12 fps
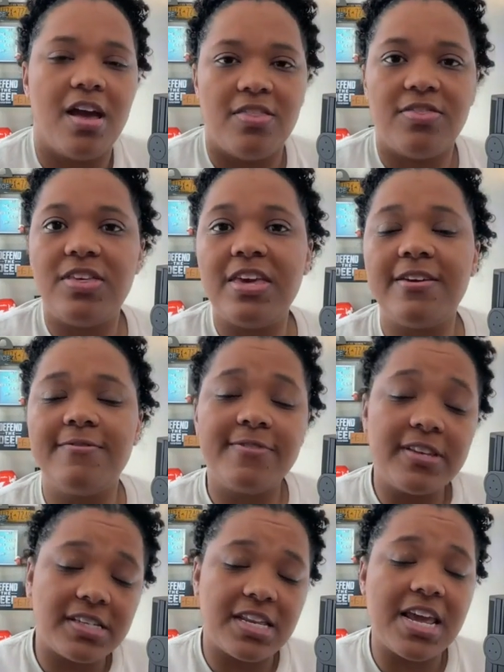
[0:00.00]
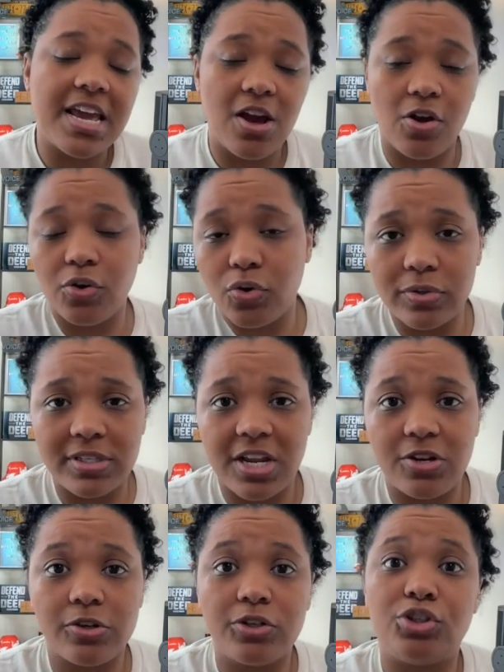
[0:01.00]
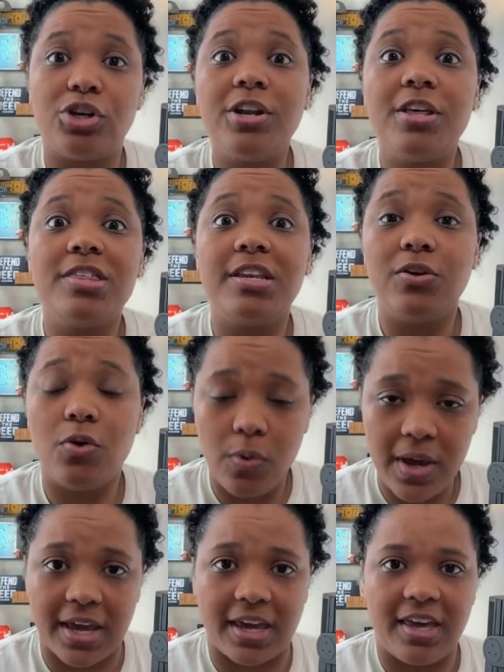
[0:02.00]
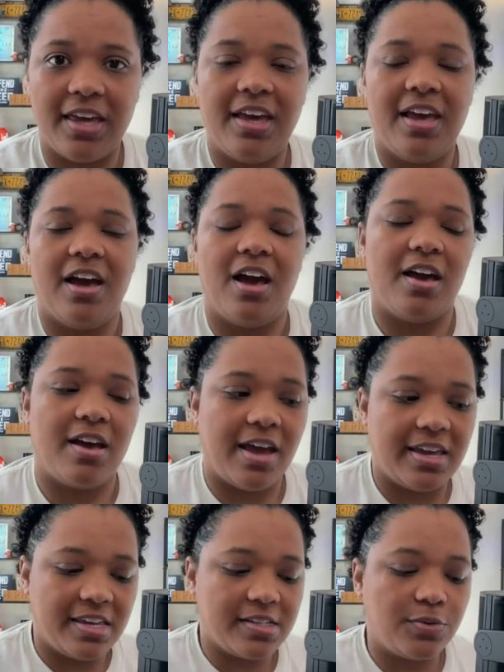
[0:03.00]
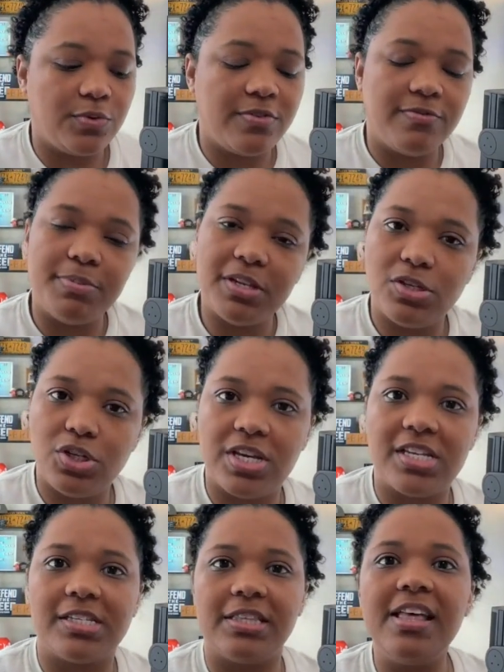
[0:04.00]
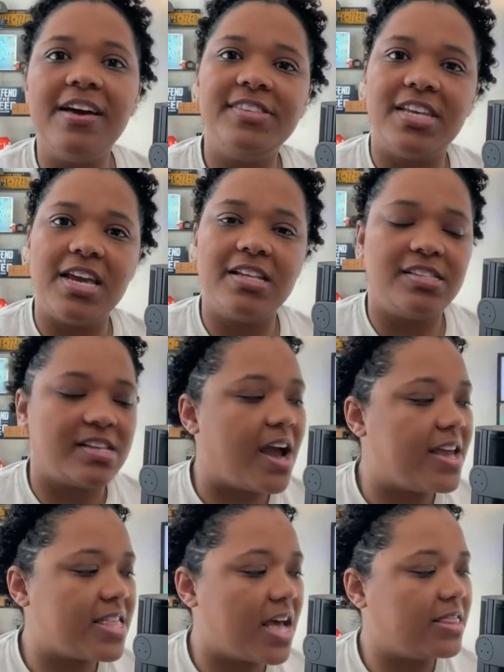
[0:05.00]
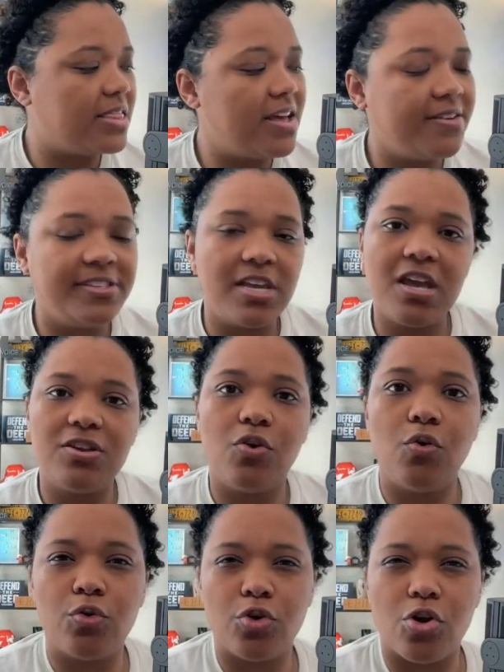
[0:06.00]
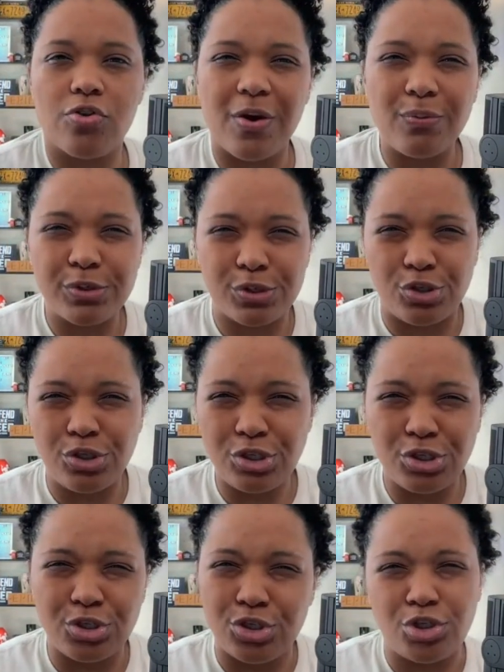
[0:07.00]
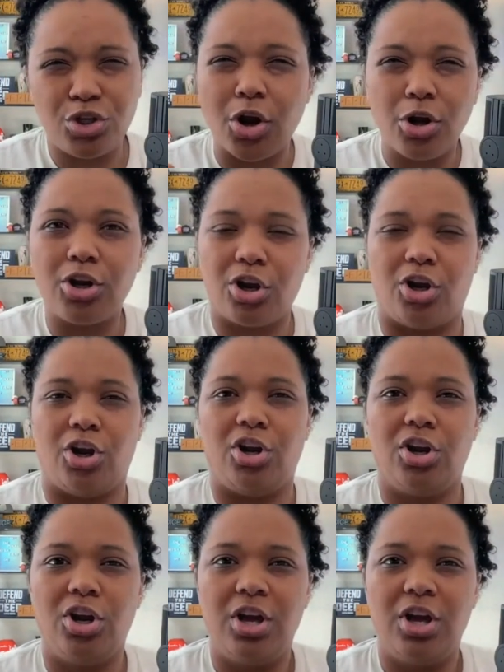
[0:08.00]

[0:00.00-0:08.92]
the visiting goaltender, Jonathan Quick, I guess it would have been to his left-hand side, that left-hand corner, that was just darker.